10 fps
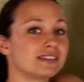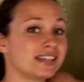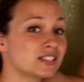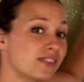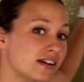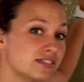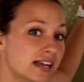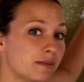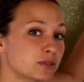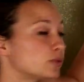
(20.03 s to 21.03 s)
These 5
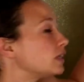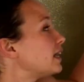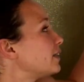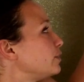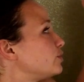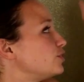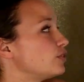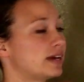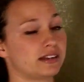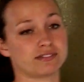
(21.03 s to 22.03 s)
steps will allow you to
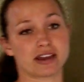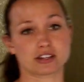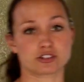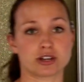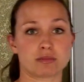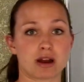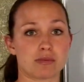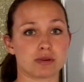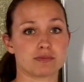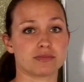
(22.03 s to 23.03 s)
do any factoring
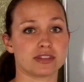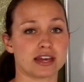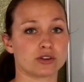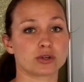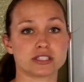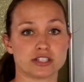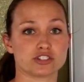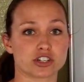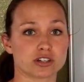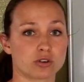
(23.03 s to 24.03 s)
problem that your
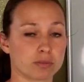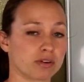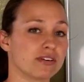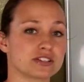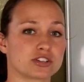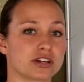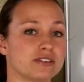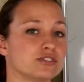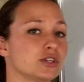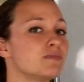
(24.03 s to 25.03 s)
teacher or professor
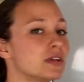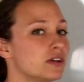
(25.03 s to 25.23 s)
gives you.